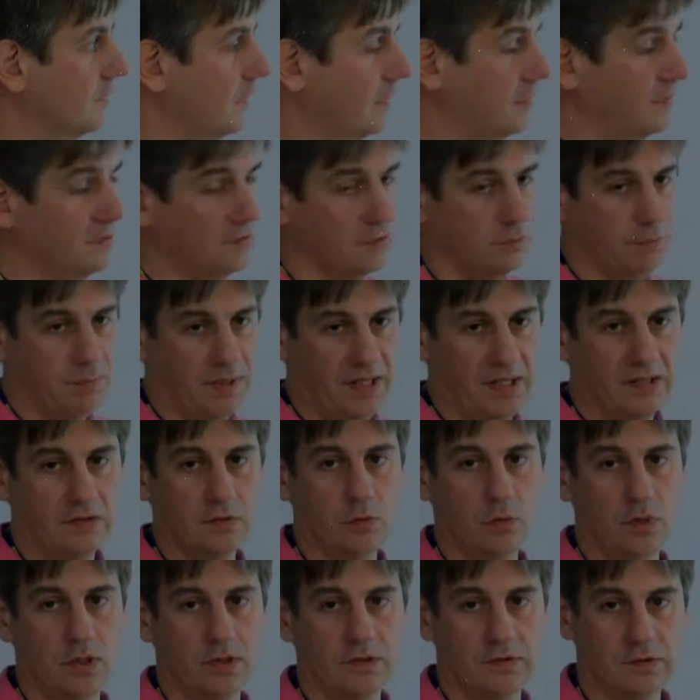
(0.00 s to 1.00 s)
and this is a place
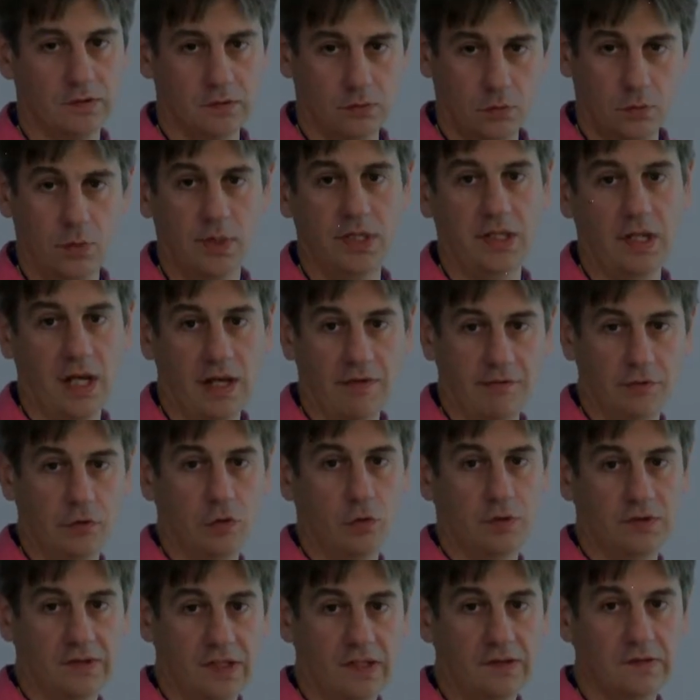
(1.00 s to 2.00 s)
where we have
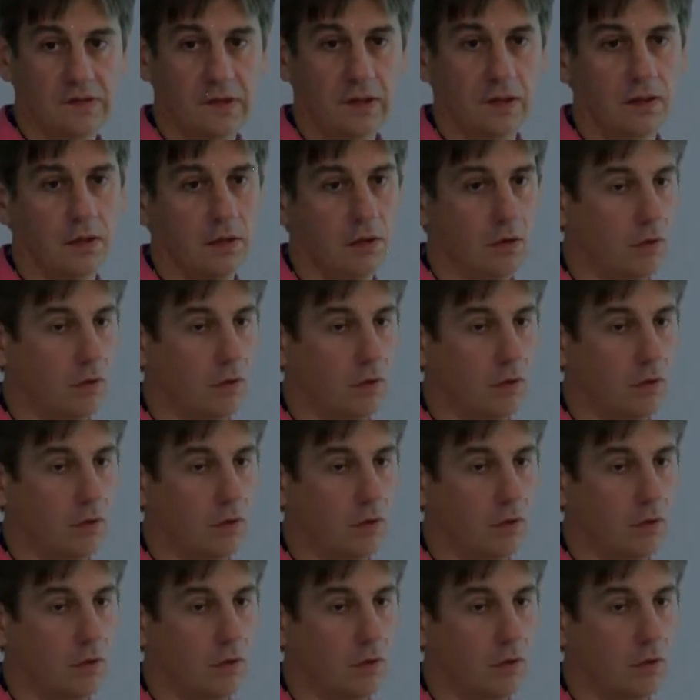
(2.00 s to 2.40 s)
no data